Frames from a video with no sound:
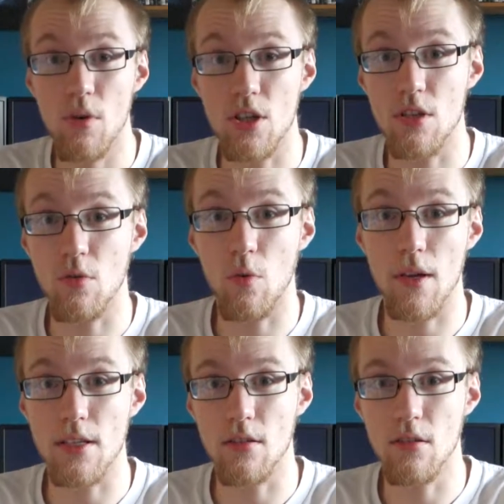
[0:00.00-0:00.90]
which is
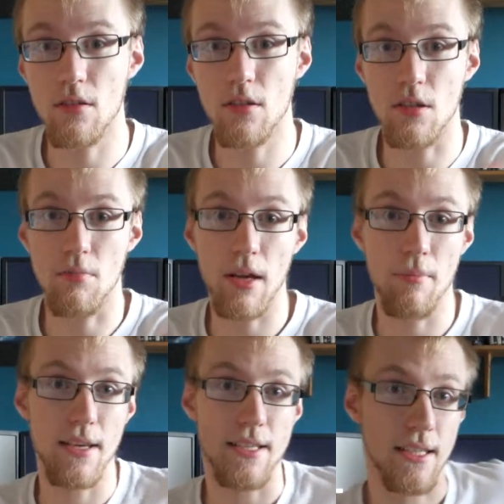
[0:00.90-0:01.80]
always good because my
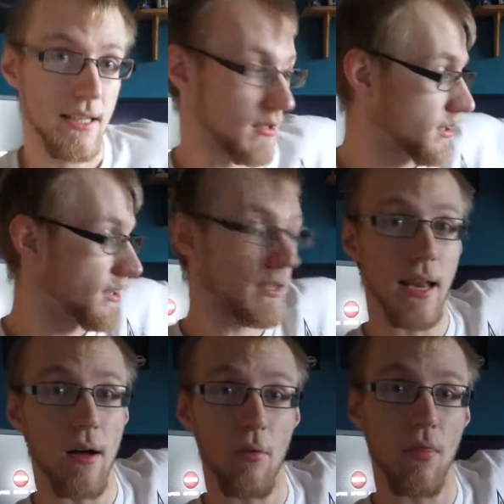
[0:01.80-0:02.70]
PC's
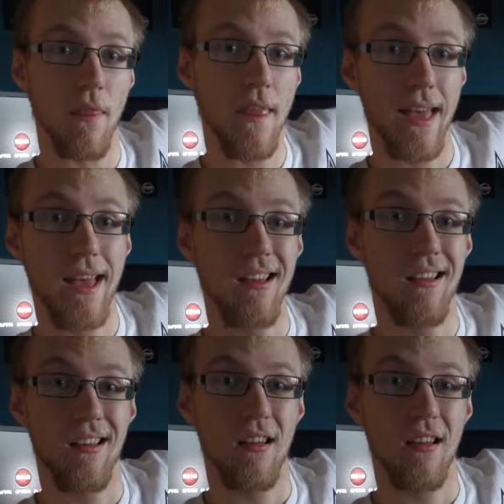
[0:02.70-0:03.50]
down there.